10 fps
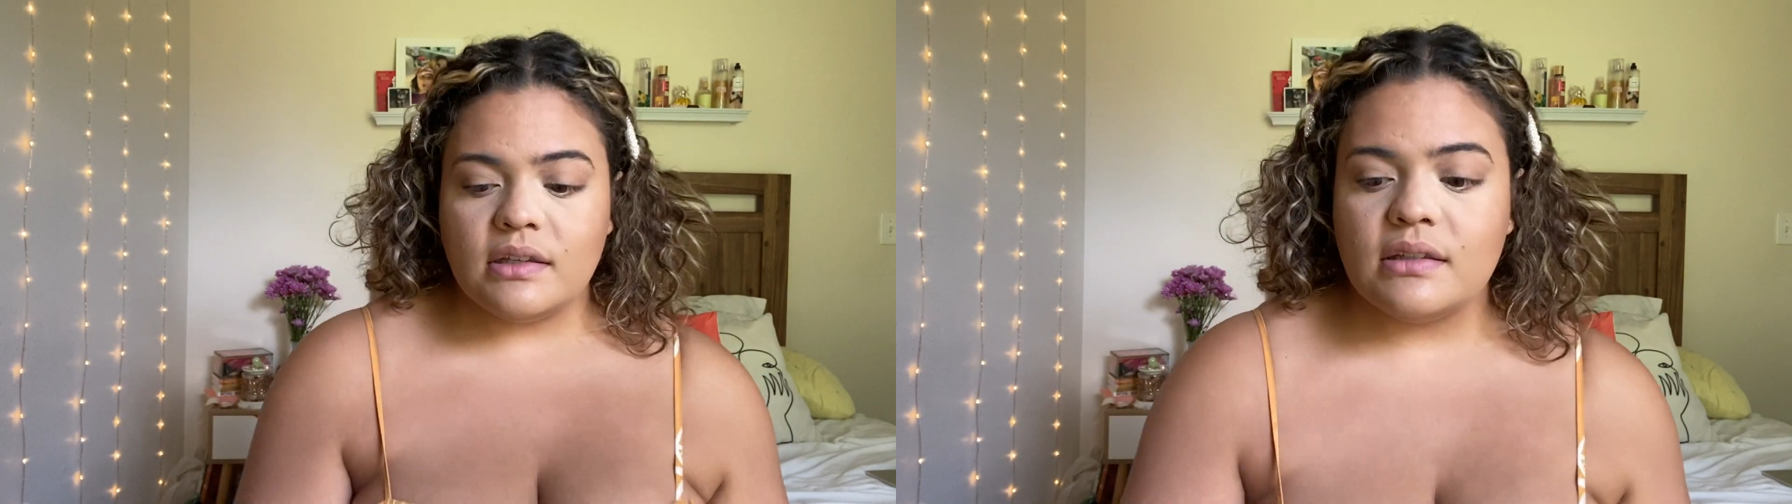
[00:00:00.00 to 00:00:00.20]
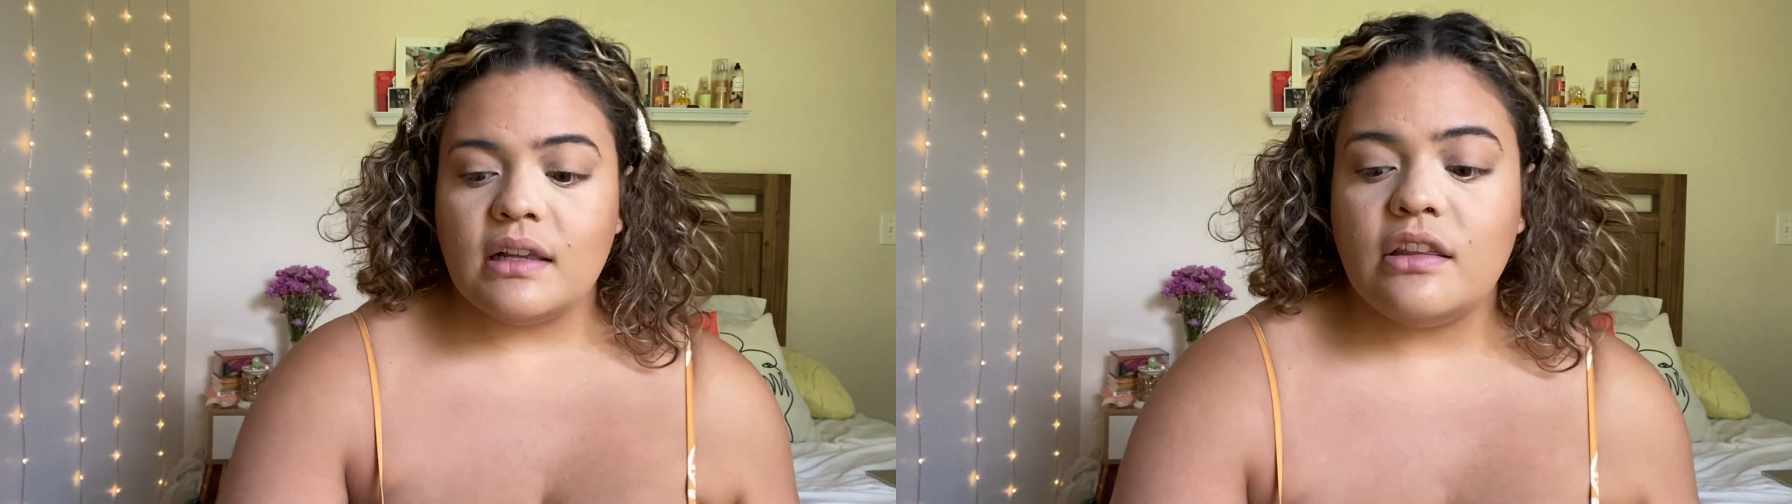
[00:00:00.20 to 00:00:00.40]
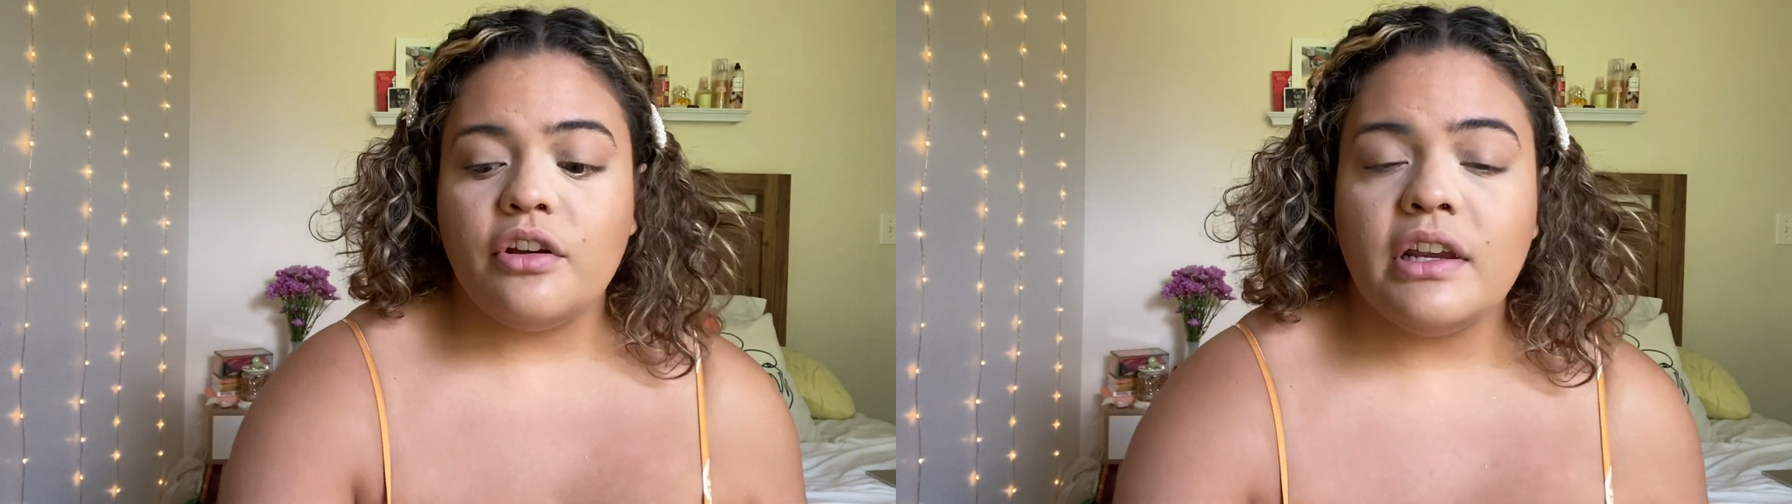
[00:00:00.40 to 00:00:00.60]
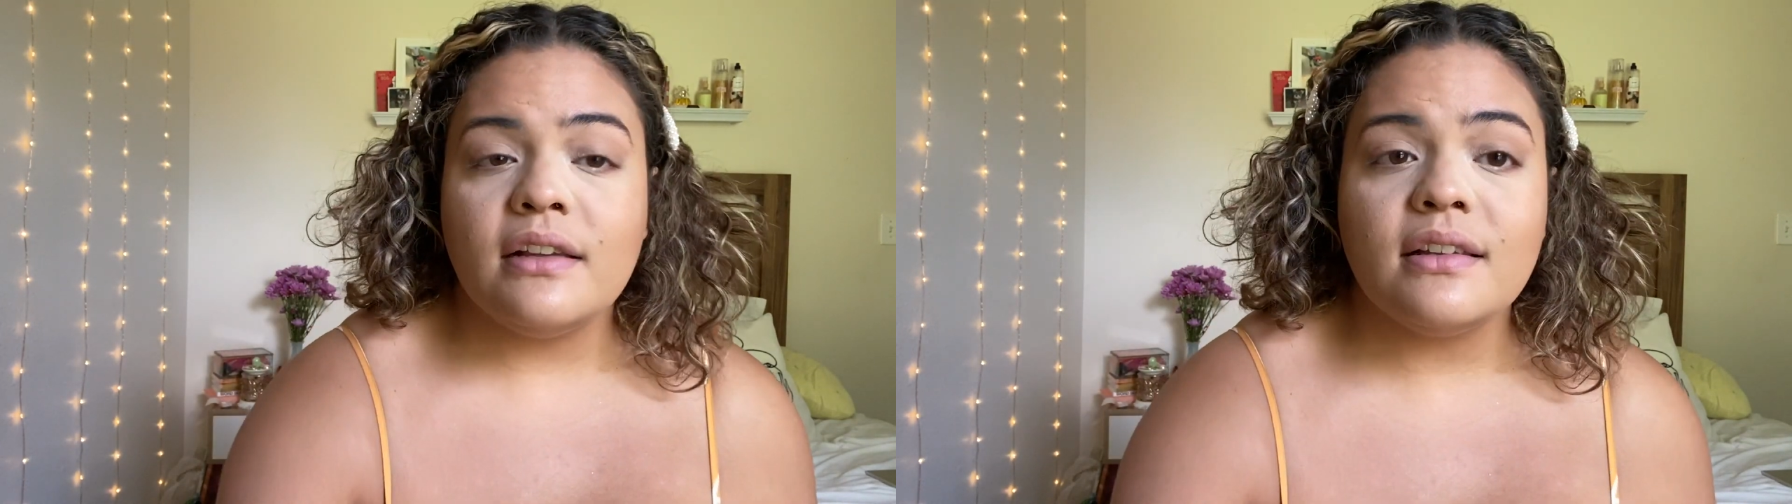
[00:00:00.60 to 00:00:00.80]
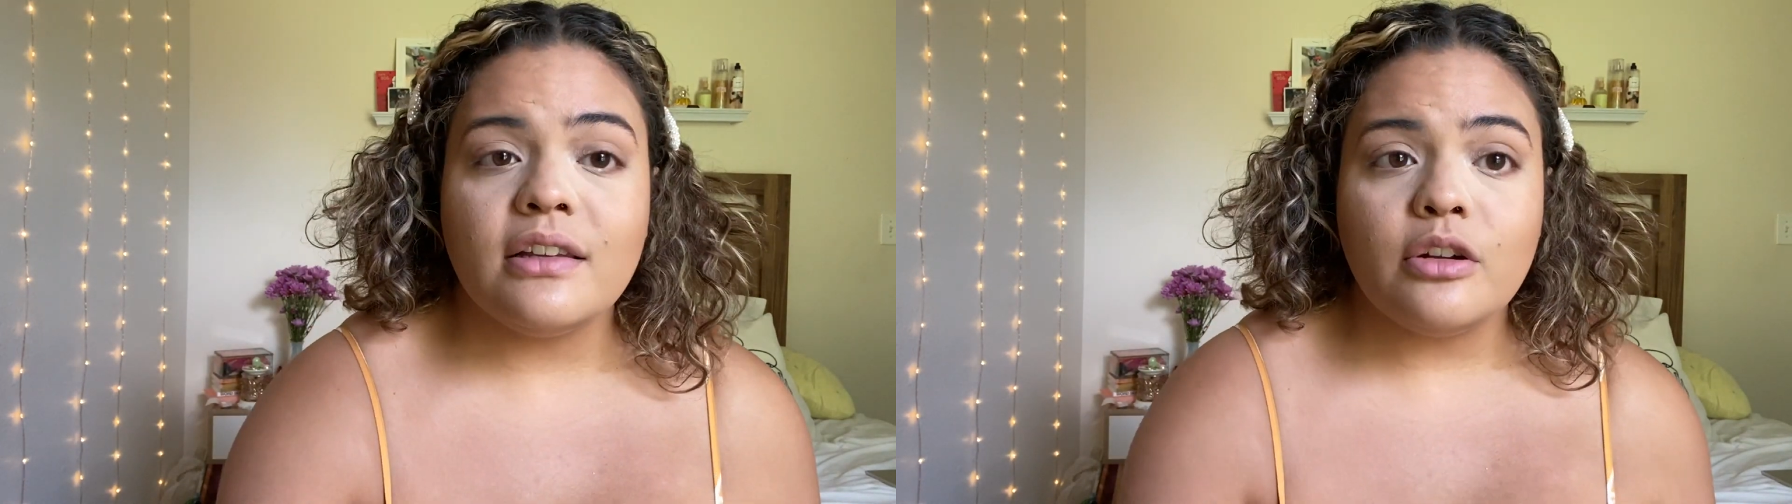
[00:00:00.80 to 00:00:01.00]
is that there
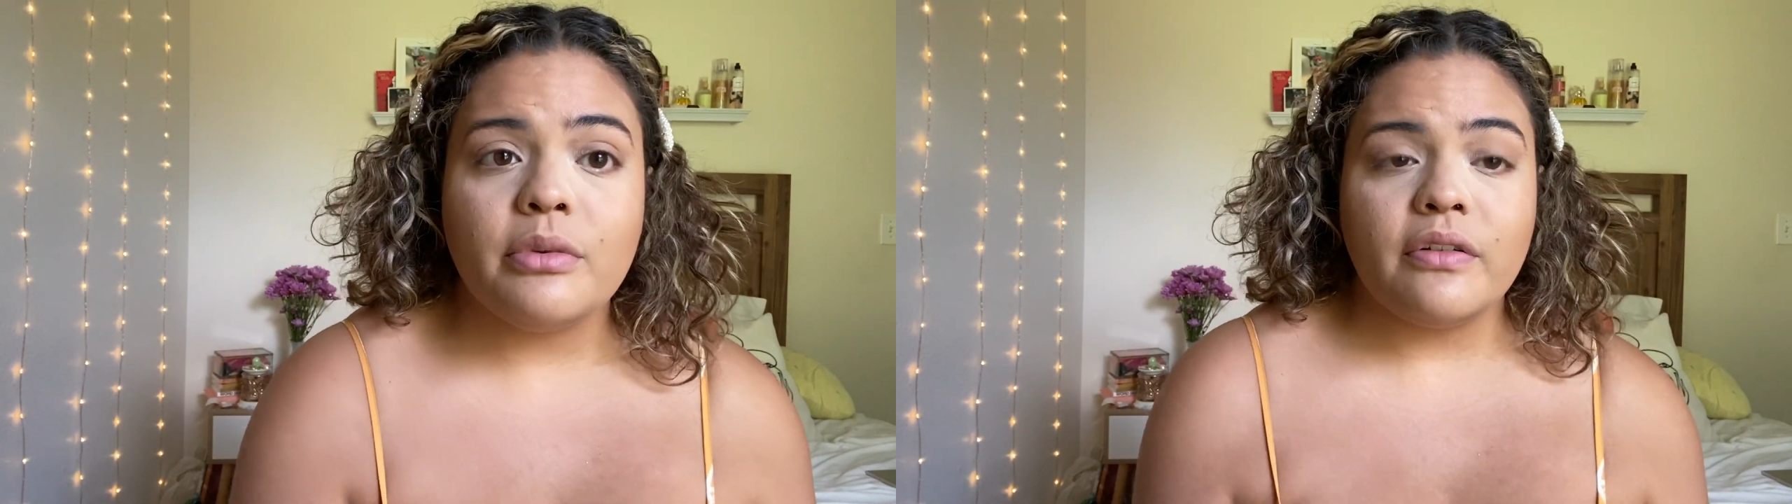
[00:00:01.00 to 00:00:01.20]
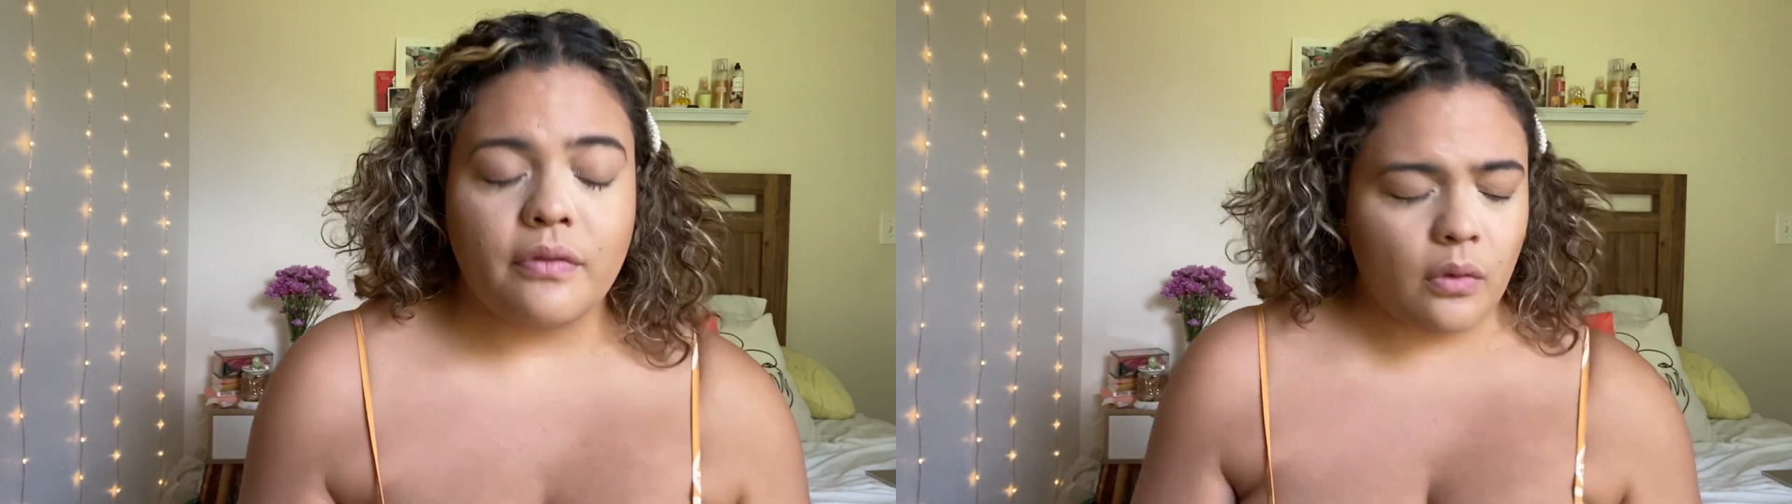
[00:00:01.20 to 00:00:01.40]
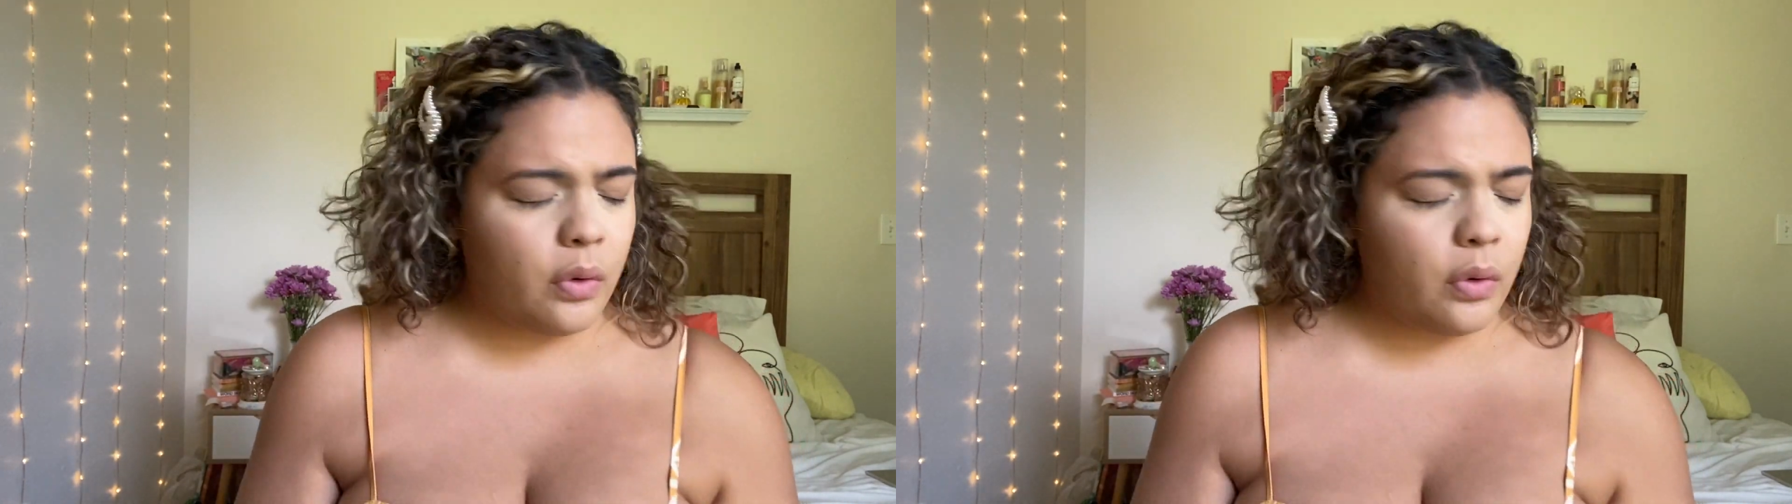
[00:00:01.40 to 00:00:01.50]
is a little bit of